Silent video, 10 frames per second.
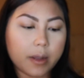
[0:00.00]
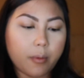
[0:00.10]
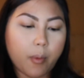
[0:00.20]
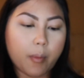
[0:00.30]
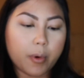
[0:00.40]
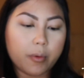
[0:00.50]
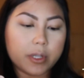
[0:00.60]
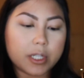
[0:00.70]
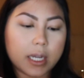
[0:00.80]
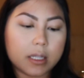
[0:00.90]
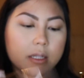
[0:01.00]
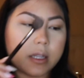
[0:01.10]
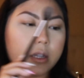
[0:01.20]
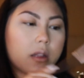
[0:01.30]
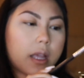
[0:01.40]
remember when Jaclyn
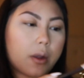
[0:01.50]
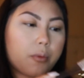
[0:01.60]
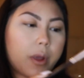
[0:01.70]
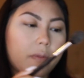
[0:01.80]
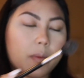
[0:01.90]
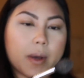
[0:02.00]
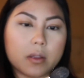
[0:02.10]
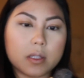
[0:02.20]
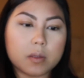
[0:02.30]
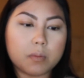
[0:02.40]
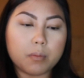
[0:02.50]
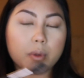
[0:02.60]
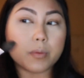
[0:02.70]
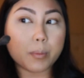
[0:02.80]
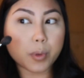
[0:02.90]
Hill like raved about this
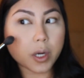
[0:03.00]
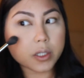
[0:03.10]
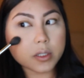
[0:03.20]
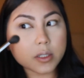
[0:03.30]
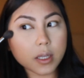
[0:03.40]
brush,